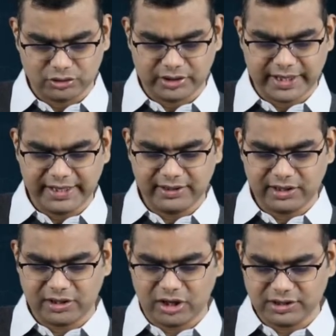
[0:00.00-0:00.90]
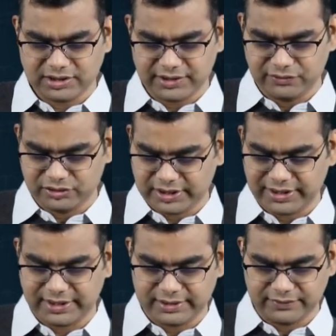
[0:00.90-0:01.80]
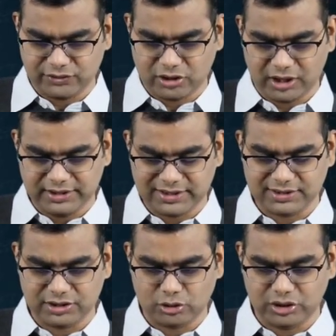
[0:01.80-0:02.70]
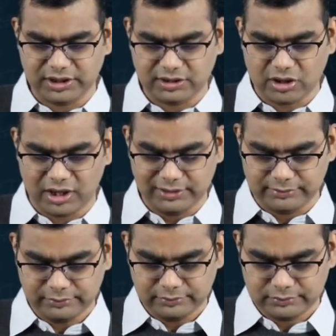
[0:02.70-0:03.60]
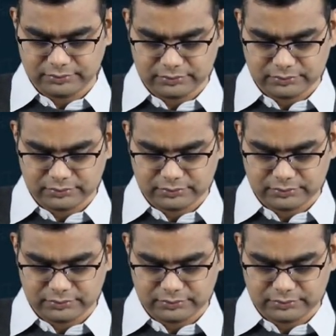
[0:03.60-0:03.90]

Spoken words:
So gain or loss, if you say, if you call this as a total column,